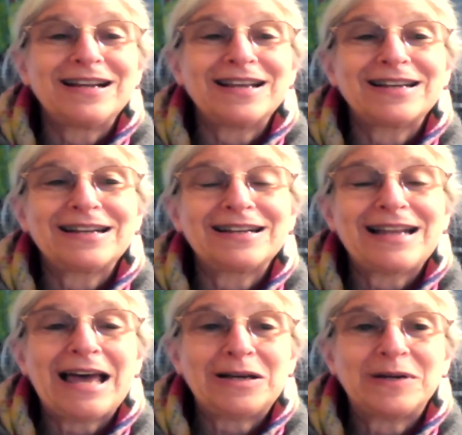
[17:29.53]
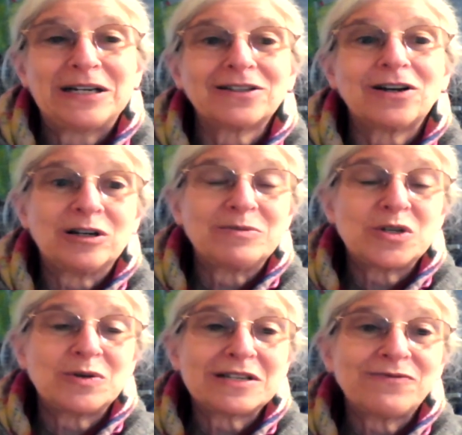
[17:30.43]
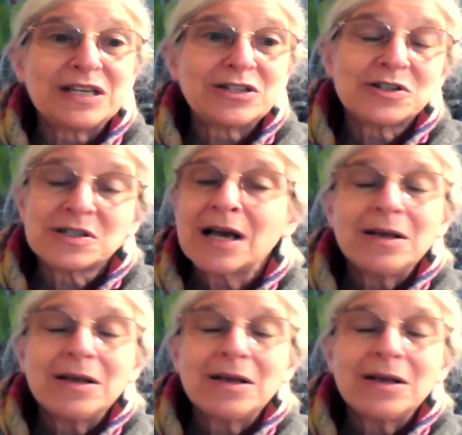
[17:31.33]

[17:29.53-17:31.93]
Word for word: in Latin America, harms U S investors